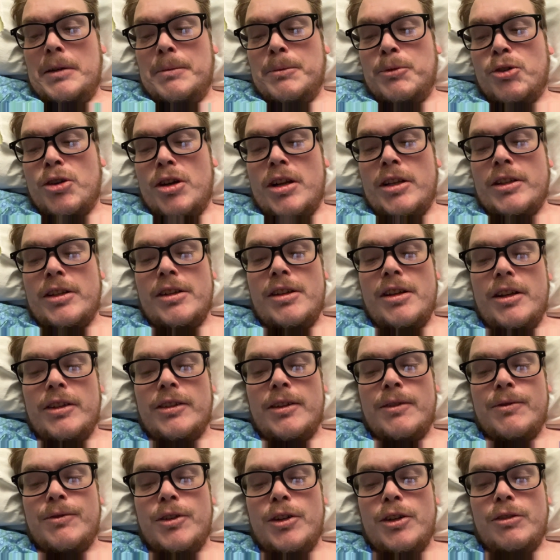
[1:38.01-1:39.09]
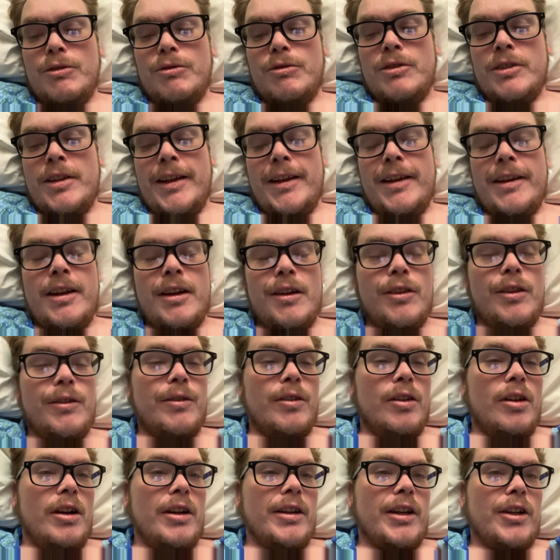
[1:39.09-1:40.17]
Shout out to Dustin for taking care of the
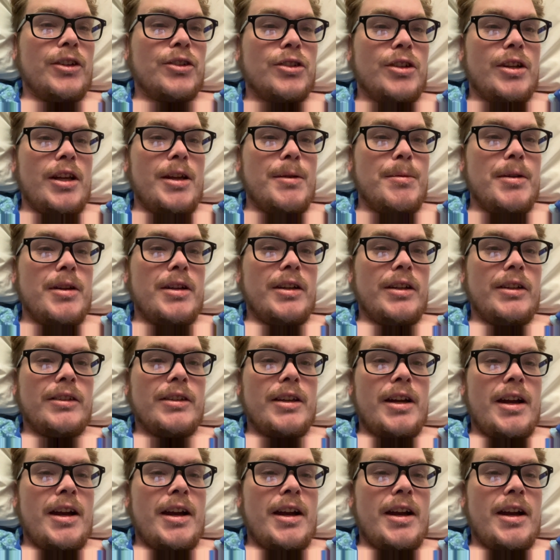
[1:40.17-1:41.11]
vlog yesterday, because